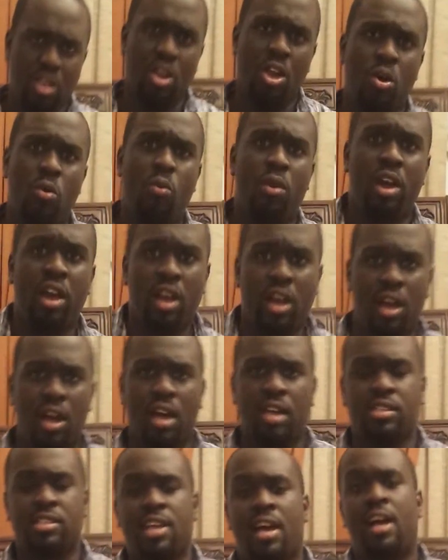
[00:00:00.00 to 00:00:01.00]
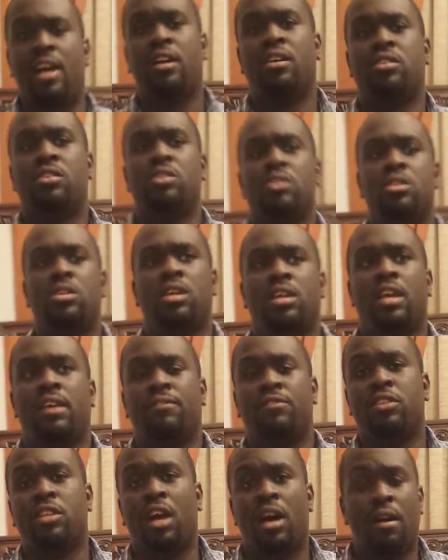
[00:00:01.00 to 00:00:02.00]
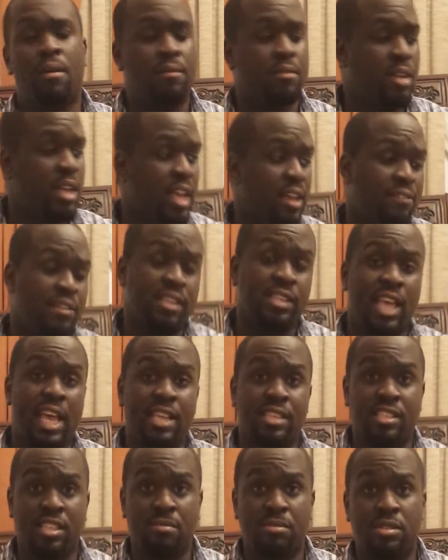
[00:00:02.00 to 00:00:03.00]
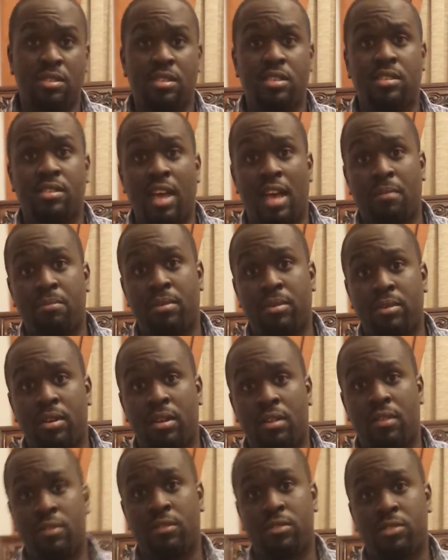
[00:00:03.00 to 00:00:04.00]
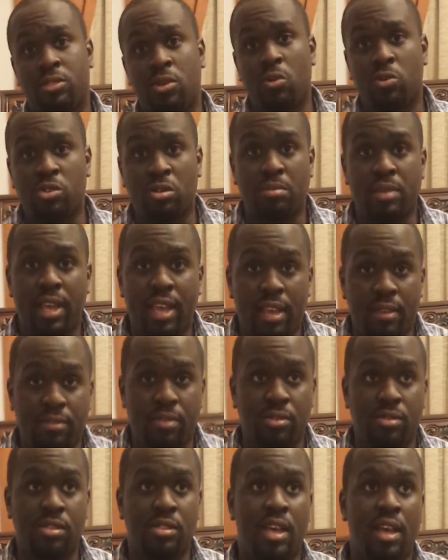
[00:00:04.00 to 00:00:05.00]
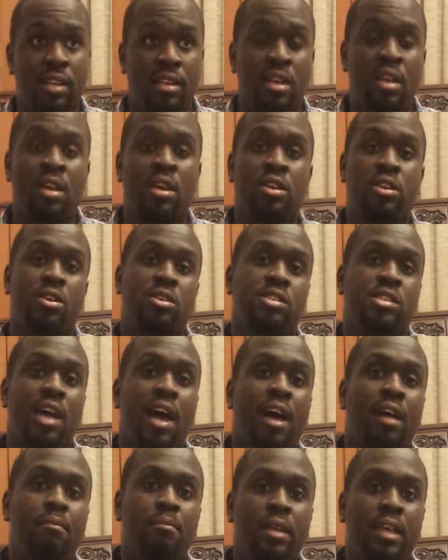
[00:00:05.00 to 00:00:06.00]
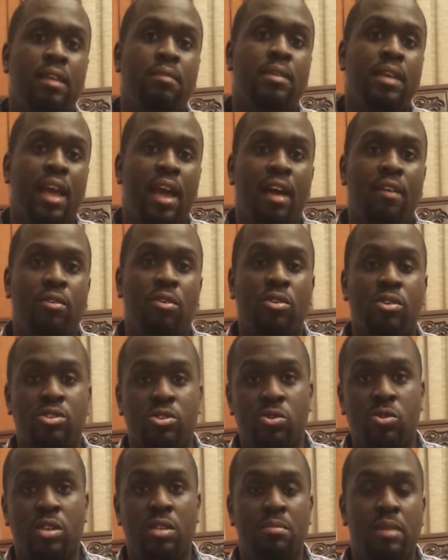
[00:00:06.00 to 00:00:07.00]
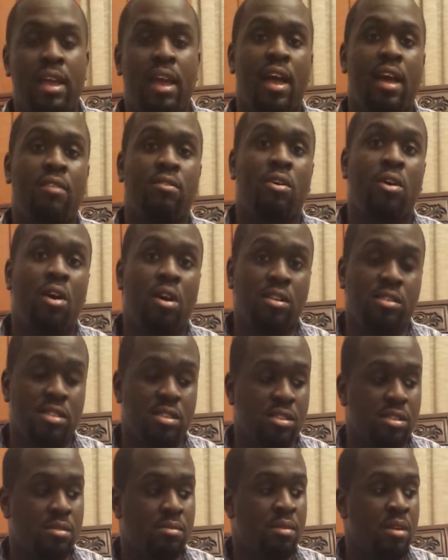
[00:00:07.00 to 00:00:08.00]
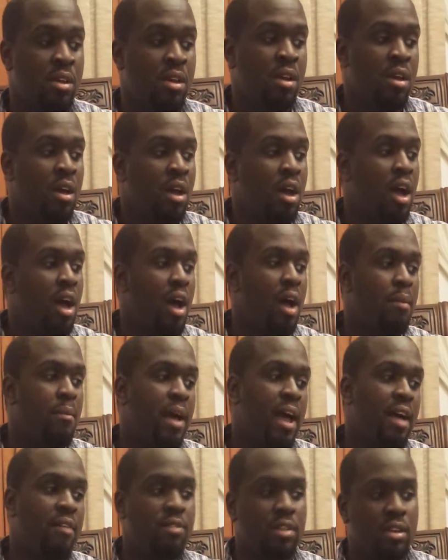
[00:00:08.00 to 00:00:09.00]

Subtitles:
where a child, if it exhibits these type of social behaviors, that your child may be having or your student may have autism. I have